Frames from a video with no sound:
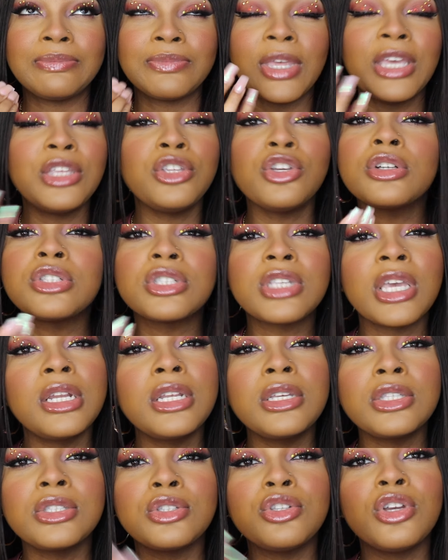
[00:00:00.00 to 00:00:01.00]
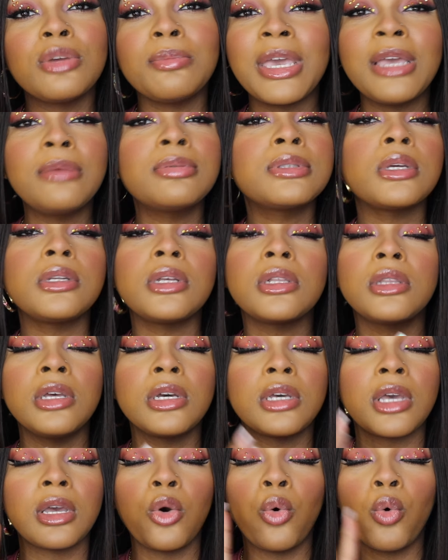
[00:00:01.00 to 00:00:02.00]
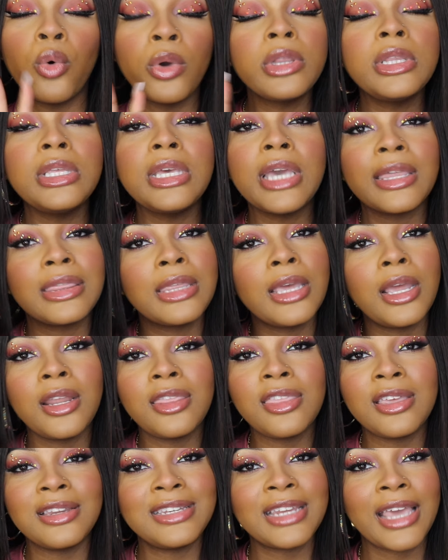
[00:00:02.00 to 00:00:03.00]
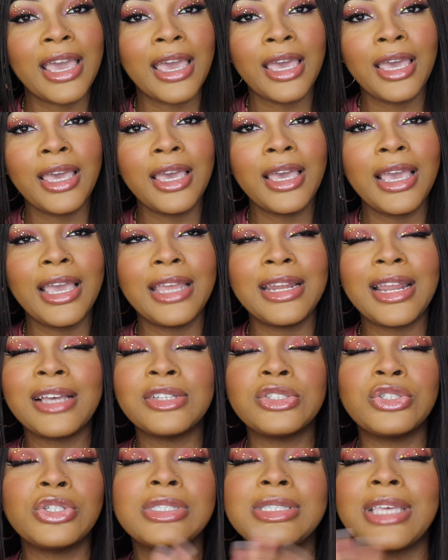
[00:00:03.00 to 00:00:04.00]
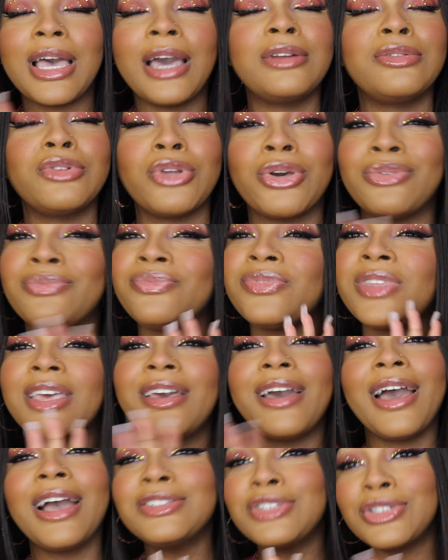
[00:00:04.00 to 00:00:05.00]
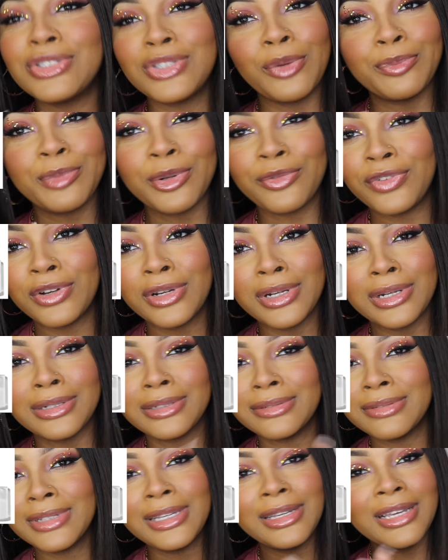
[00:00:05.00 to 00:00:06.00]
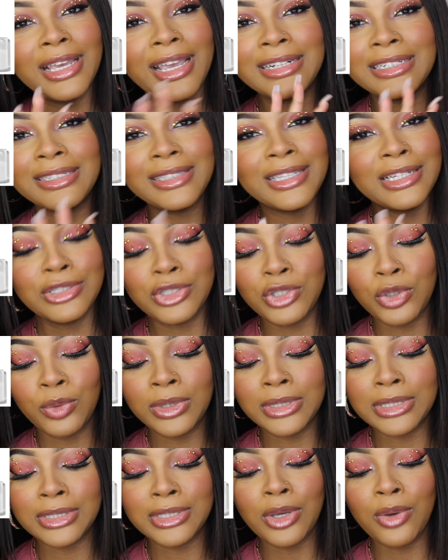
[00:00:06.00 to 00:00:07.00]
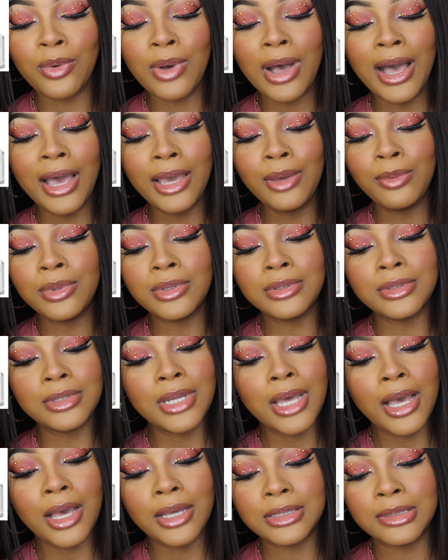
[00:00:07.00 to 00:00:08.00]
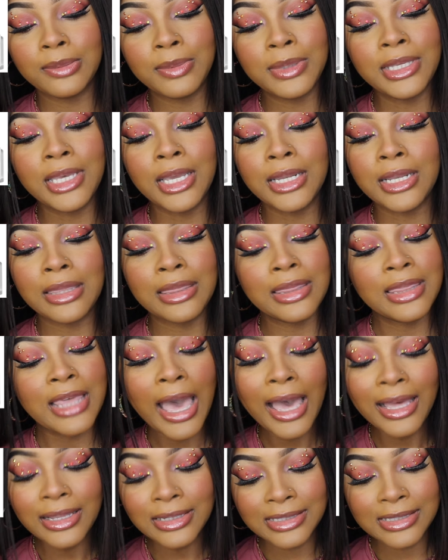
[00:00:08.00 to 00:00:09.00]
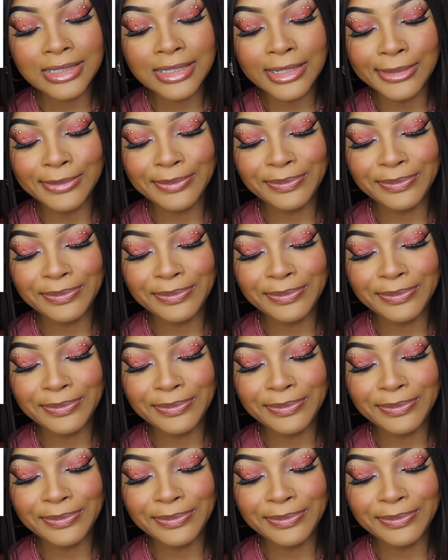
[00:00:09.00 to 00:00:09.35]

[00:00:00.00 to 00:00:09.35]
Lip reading: your makeup's gonna look oily at the end of the day, and I don't know. I just don't prefer anything dewy, so I will not be getting that.